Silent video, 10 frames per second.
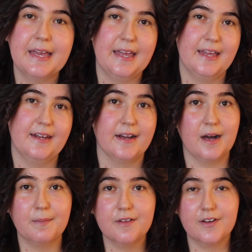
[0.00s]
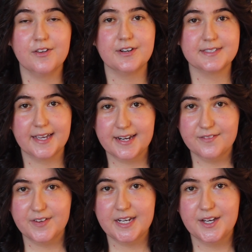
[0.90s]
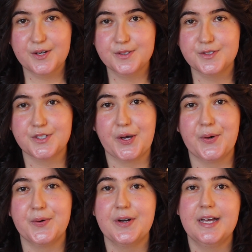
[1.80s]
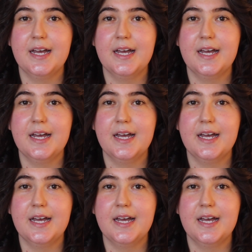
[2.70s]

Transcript: and a couple of other exciting videos, so